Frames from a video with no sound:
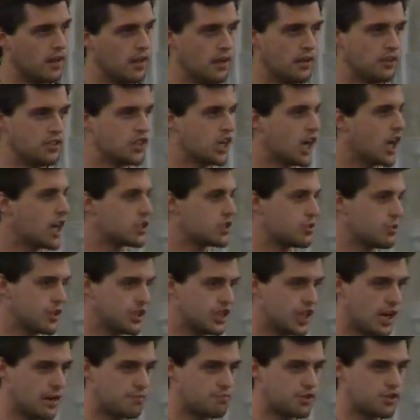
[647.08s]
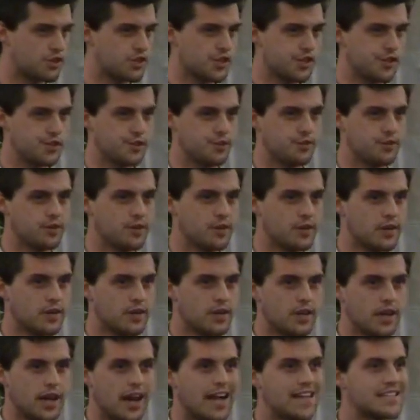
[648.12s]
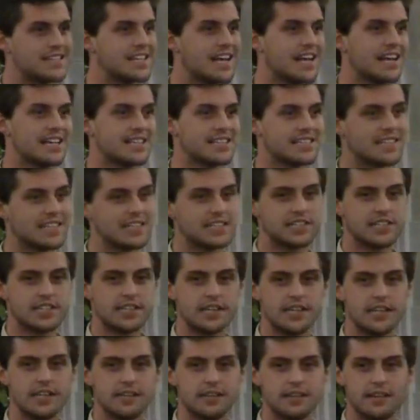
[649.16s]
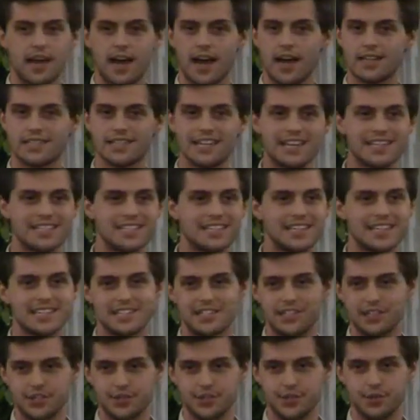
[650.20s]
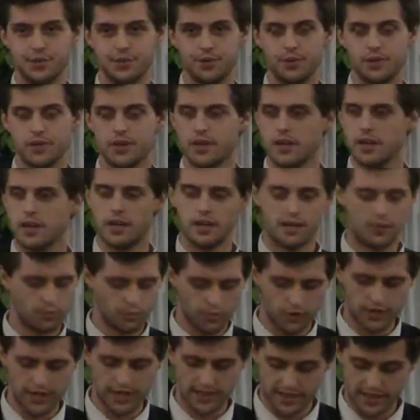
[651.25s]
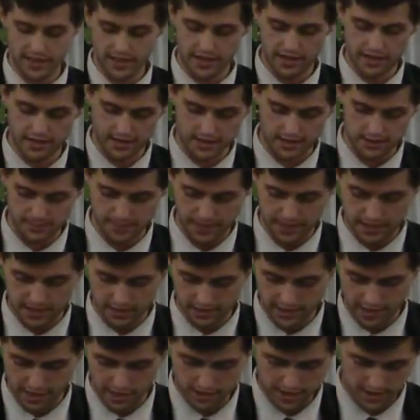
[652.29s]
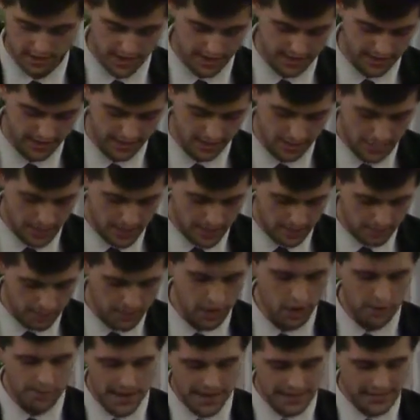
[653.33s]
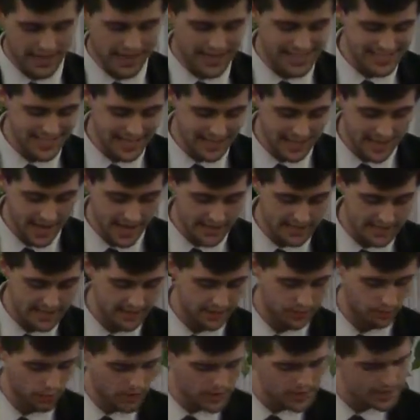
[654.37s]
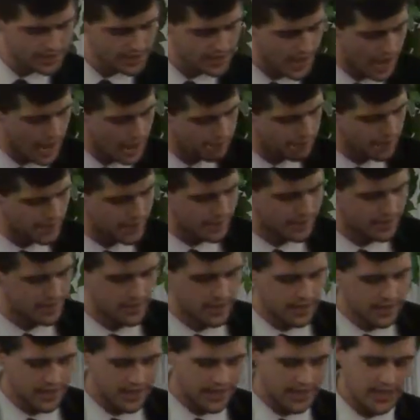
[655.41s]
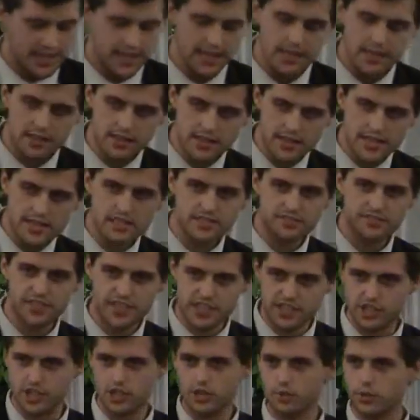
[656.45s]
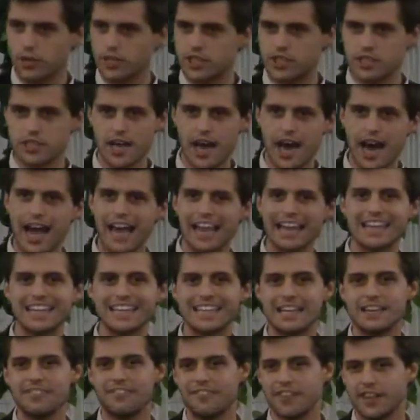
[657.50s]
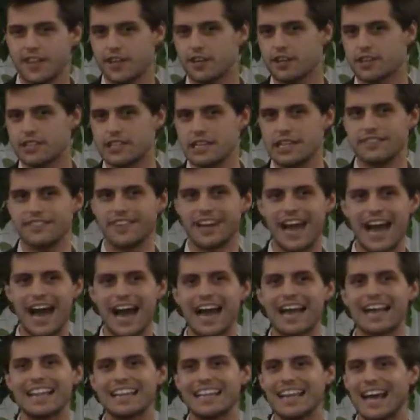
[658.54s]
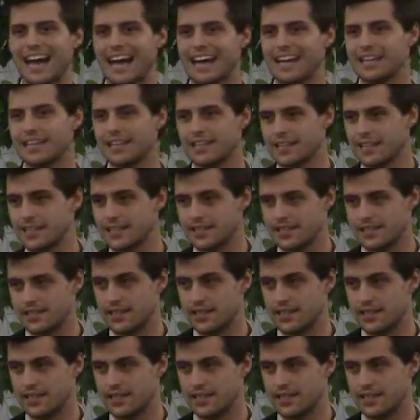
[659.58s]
Joshua chapter 2, Isaiah 60, Isaiah 62. We'll get there, especially in our study. Go back to Isaiah 16. What's happening in this is highly idealistic.